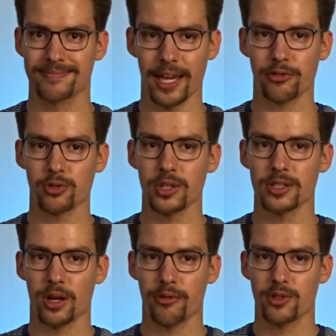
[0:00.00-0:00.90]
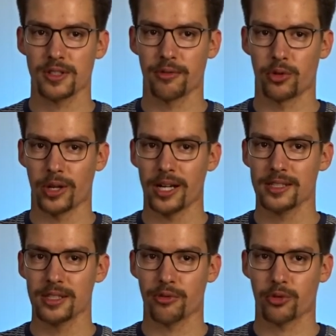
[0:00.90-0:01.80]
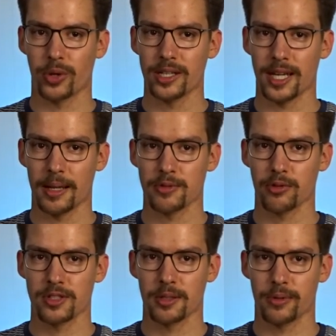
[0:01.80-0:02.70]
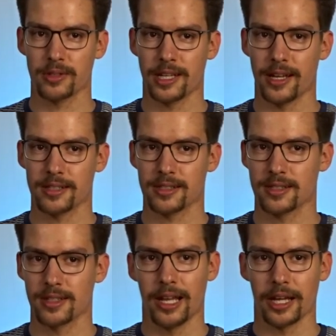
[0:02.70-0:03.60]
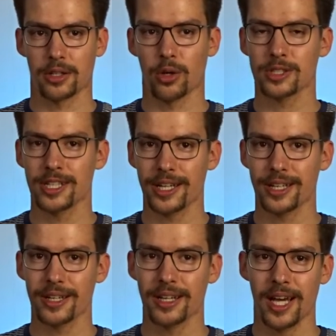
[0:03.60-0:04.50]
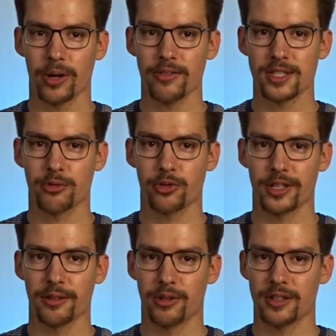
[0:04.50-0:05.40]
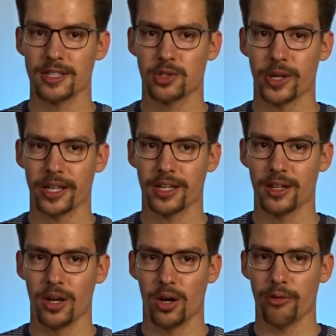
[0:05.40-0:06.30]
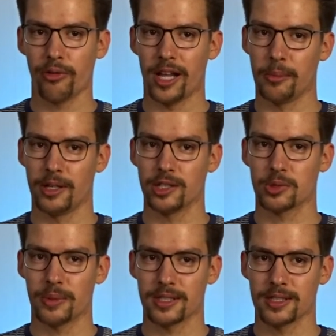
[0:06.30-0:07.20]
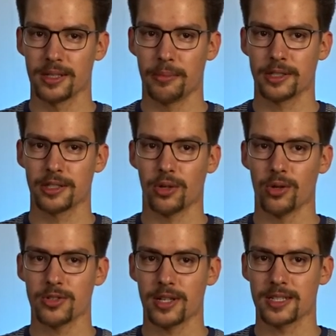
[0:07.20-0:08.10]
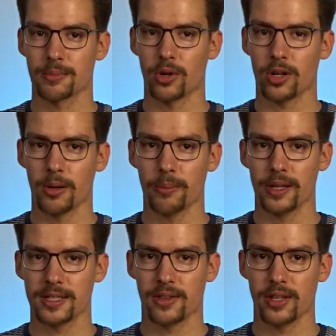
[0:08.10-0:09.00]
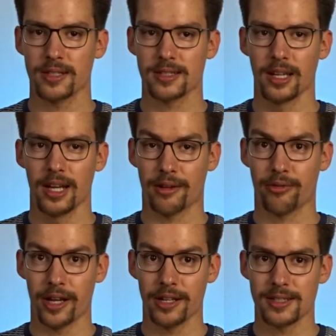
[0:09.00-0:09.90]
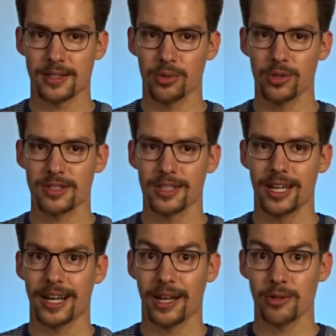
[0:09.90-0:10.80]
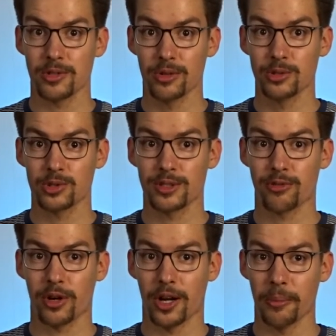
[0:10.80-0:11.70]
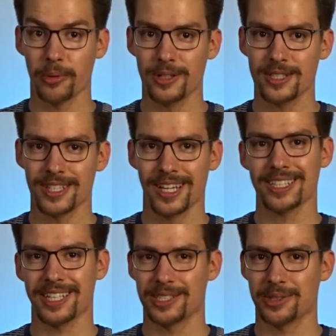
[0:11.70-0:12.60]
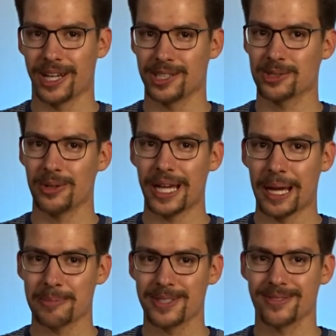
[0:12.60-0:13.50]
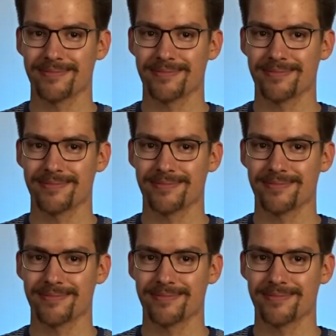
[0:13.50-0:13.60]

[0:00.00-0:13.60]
F-Droid offers a variety of great apps for simple tasks, like note-taking, privacy-friendly fitness tracking, or file management. But it also has more complex things like finance tools, cloud solutions for companies, and educational apps.